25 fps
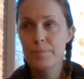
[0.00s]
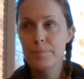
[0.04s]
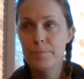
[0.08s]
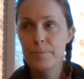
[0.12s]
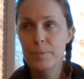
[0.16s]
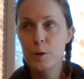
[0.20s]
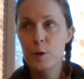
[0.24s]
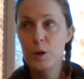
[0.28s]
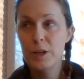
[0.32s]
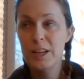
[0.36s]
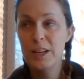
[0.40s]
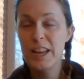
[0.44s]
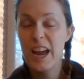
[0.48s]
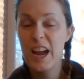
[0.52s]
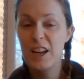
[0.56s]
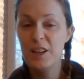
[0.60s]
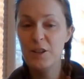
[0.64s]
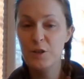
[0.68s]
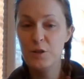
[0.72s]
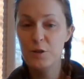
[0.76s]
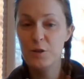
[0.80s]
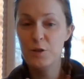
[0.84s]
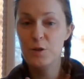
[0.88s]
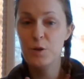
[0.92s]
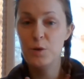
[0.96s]

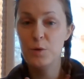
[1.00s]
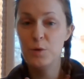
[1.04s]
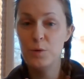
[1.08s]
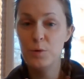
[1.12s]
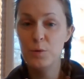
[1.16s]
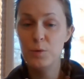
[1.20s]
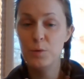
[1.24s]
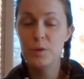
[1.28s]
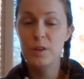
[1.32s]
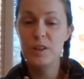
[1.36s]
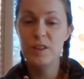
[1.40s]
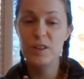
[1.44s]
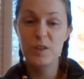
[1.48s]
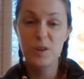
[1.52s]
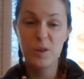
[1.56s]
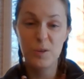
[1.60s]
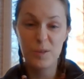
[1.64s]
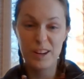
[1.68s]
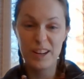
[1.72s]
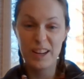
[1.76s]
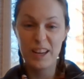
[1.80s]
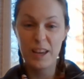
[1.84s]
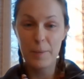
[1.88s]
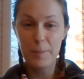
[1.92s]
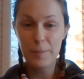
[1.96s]
attached to that you don't
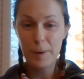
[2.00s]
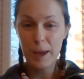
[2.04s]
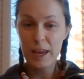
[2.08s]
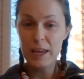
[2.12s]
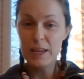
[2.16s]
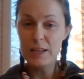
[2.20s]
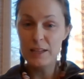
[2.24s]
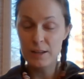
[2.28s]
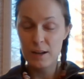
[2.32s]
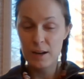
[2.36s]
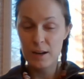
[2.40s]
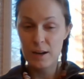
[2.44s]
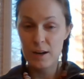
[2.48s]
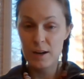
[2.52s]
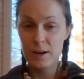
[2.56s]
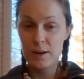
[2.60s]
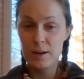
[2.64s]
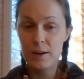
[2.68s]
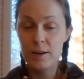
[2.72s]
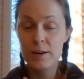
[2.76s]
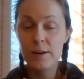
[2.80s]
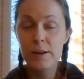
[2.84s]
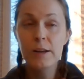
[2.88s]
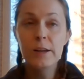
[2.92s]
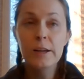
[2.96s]
want to get paint
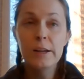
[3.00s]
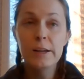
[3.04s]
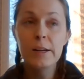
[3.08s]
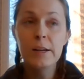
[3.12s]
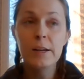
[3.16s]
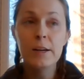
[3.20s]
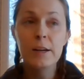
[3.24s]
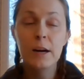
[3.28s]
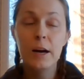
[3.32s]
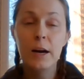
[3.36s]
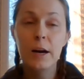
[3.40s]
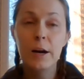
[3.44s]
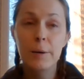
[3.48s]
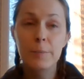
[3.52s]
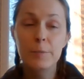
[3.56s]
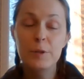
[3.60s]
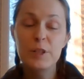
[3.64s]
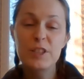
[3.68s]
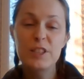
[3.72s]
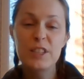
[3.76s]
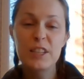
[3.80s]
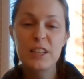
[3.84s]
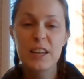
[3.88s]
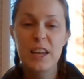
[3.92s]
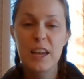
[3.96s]
on,
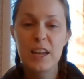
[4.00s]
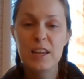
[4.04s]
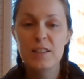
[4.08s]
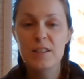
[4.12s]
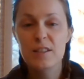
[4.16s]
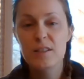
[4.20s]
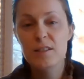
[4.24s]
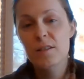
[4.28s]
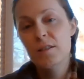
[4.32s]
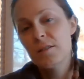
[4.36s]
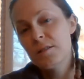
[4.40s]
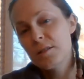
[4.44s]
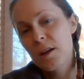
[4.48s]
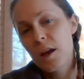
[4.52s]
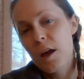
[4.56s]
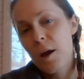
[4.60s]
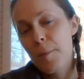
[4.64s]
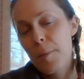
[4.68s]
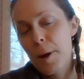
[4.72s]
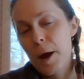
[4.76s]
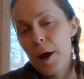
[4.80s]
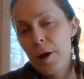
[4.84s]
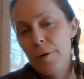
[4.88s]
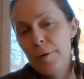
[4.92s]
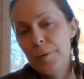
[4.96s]
just in case it doesn't come
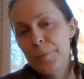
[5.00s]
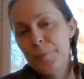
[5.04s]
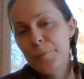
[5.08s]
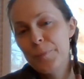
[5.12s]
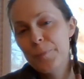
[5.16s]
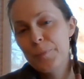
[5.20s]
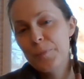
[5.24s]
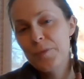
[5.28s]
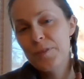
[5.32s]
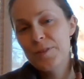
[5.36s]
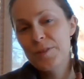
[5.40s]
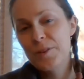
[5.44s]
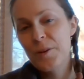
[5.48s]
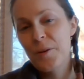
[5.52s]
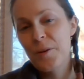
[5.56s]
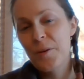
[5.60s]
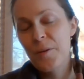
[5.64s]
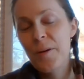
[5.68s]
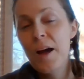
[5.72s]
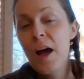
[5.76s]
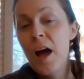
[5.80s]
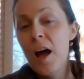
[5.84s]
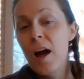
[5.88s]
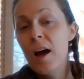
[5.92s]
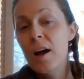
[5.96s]
out. So
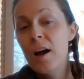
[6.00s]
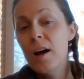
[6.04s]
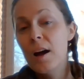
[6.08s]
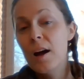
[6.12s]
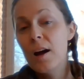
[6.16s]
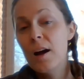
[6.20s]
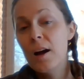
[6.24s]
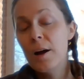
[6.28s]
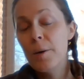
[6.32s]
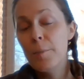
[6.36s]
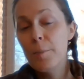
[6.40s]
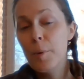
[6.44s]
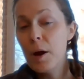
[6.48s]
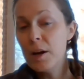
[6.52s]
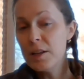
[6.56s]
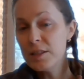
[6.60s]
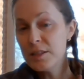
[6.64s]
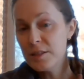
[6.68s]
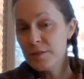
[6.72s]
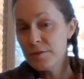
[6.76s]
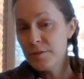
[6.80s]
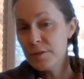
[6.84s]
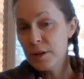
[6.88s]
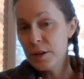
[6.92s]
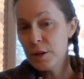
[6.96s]
pause
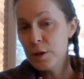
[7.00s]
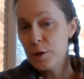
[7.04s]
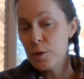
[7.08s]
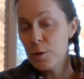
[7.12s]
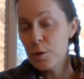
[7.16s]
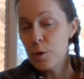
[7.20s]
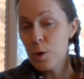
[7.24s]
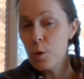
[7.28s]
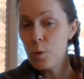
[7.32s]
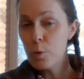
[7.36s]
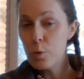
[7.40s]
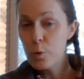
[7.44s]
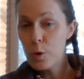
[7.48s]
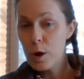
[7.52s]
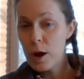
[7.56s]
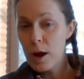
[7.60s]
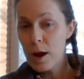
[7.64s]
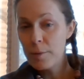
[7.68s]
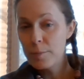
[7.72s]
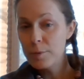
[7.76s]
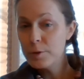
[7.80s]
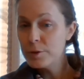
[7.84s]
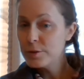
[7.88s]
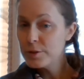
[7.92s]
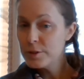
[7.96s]
the video, go
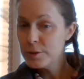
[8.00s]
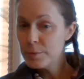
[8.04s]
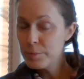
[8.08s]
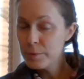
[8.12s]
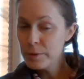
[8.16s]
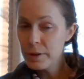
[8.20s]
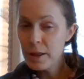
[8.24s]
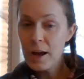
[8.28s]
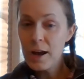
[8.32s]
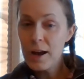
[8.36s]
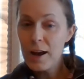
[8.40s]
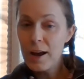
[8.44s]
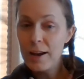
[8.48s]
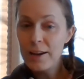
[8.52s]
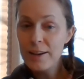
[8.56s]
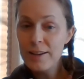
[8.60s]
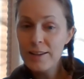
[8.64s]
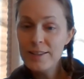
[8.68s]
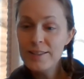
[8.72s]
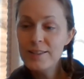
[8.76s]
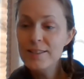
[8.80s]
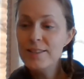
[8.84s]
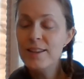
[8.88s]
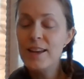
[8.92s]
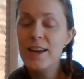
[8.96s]
grab your
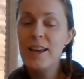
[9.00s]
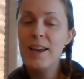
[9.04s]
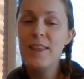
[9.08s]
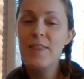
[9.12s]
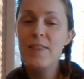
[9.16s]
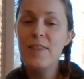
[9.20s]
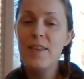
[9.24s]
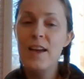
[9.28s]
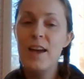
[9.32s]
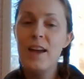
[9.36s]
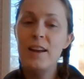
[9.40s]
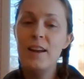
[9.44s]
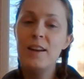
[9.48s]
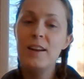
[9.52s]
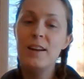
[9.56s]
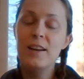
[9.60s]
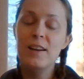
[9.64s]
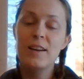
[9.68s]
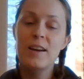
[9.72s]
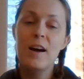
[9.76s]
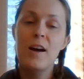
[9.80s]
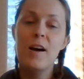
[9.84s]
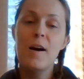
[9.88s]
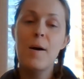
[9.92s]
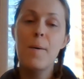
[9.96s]
supplies, and then
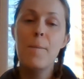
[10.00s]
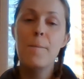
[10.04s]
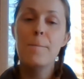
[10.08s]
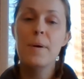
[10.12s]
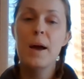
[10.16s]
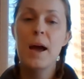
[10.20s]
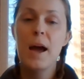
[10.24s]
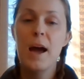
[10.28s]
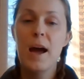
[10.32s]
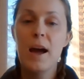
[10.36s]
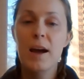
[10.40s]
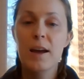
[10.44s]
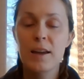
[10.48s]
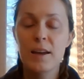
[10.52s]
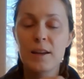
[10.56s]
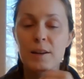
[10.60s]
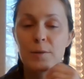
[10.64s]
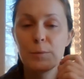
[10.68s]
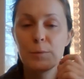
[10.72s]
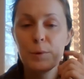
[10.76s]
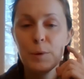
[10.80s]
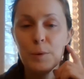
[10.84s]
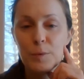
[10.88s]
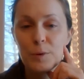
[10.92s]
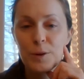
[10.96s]
come back
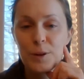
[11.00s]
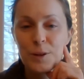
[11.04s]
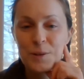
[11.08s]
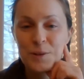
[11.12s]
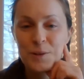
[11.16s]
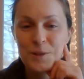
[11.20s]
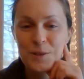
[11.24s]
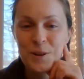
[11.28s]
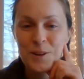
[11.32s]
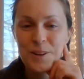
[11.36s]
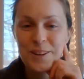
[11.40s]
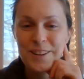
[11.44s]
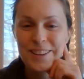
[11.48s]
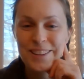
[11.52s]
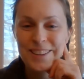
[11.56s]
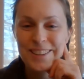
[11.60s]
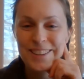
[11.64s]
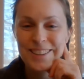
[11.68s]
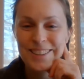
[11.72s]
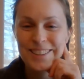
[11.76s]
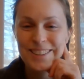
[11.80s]
and we will get started.